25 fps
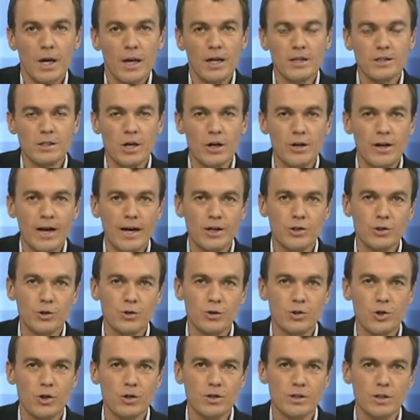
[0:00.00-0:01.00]
Let's go now
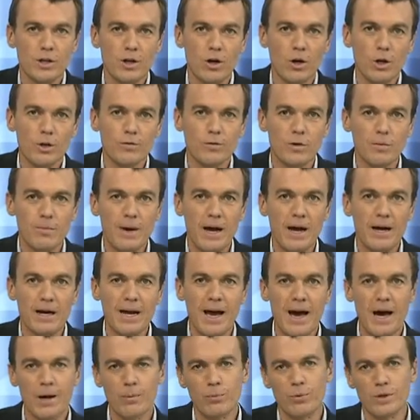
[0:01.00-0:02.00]
to Dr Oliver Marc
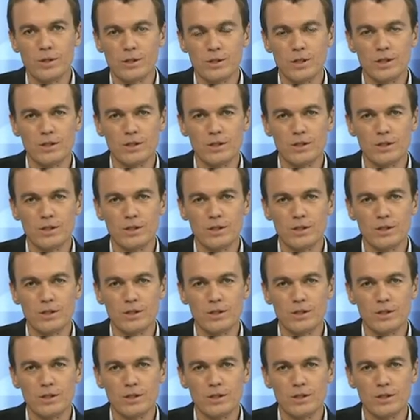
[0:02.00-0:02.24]
Hartwich.